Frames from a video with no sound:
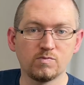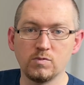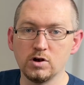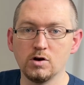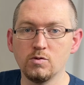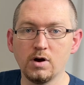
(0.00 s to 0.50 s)

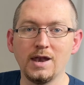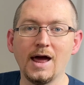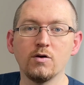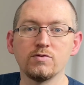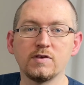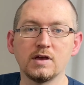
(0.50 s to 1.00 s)
you know,
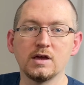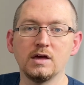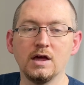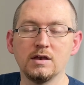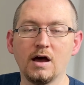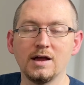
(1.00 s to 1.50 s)
announcing
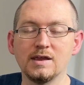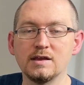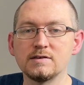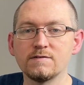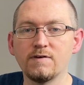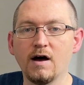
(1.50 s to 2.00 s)
and
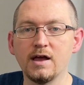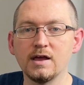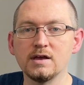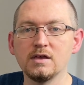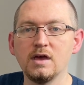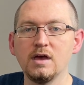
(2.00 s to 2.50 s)

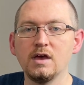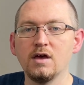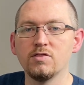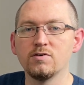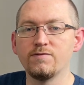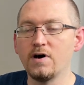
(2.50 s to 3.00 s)
identifying
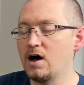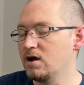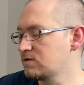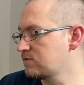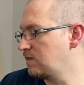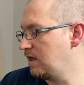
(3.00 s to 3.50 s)
the fox.